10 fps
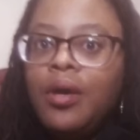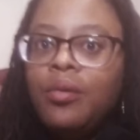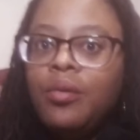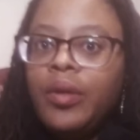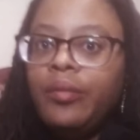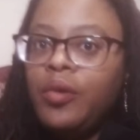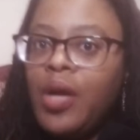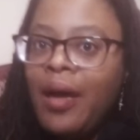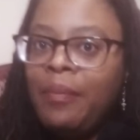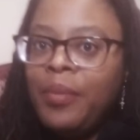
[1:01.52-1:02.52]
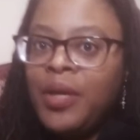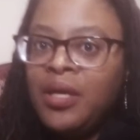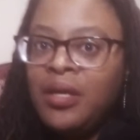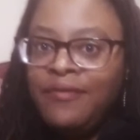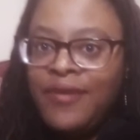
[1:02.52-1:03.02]
know what will
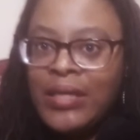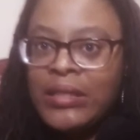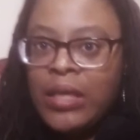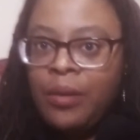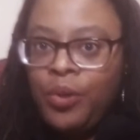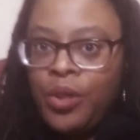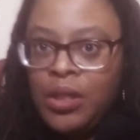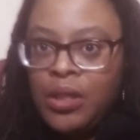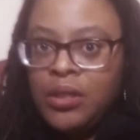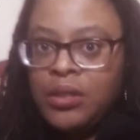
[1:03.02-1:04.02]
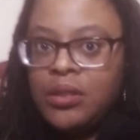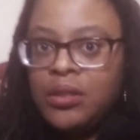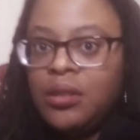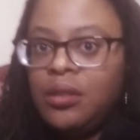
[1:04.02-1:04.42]
happen if I tap on this,